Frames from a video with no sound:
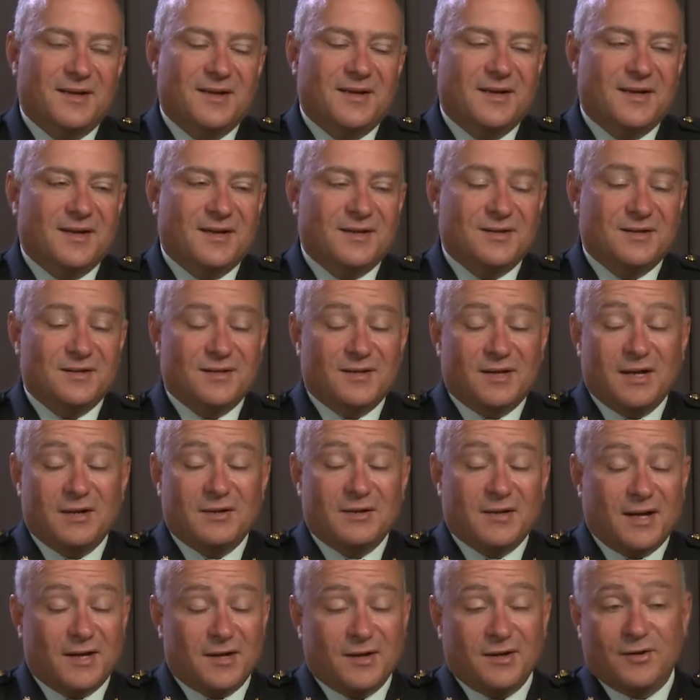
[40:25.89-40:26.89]

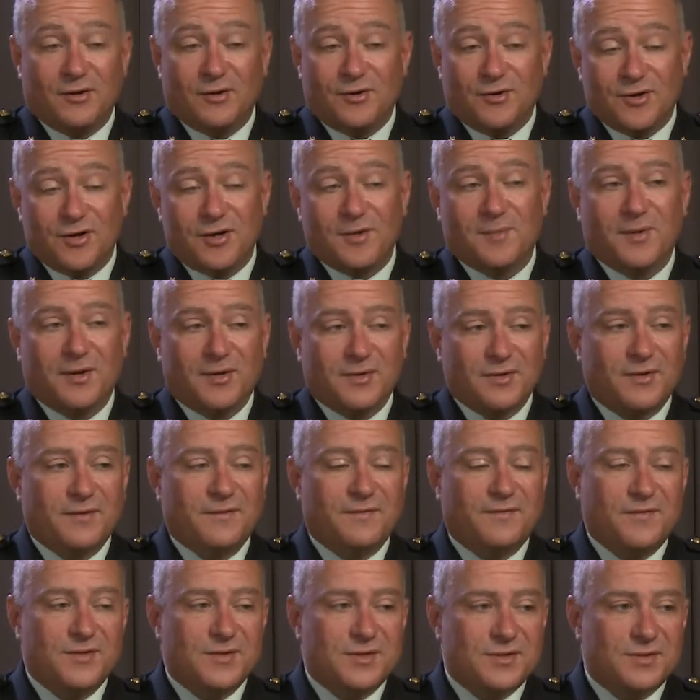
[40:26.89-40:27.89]
And I learned about the
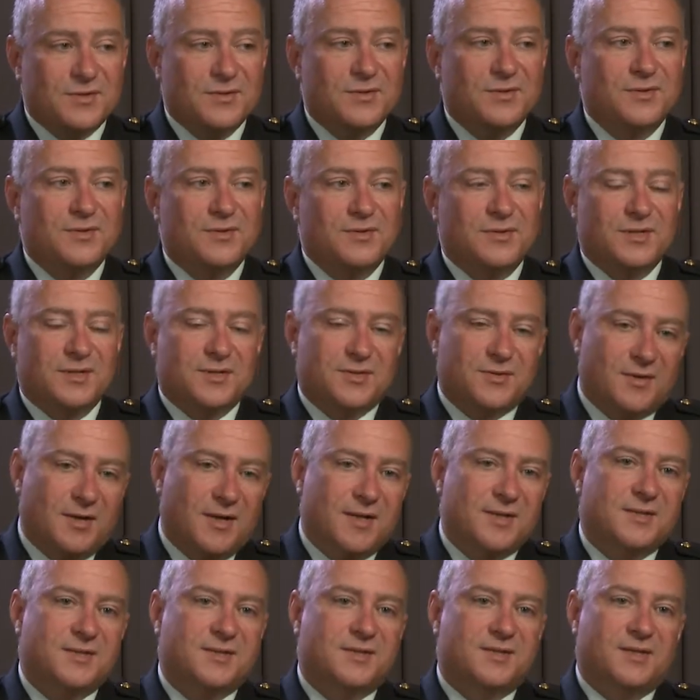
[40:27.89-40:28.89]
visceral
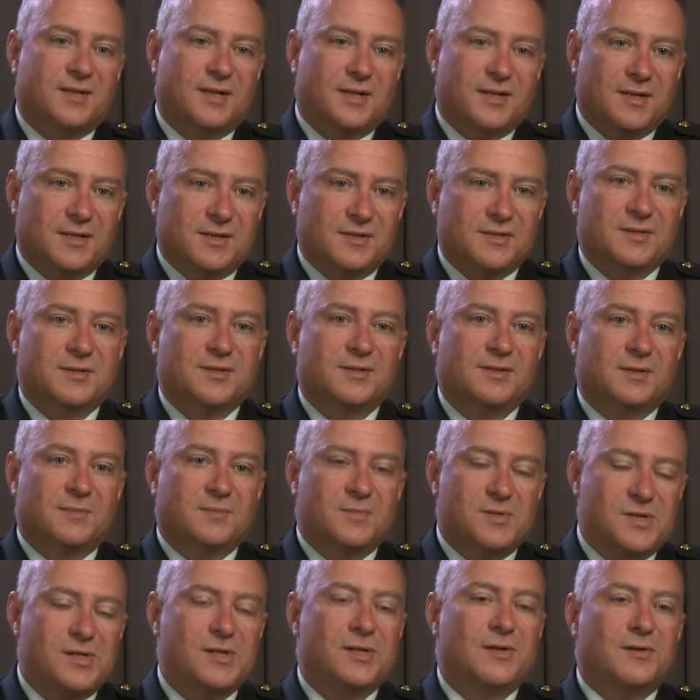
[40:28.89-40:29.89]
distrust that existed,
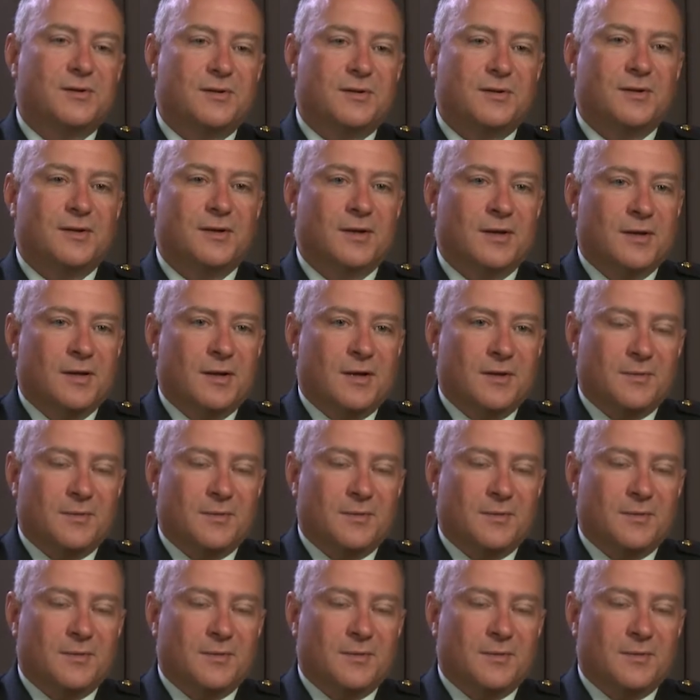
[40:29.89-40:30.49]
particularly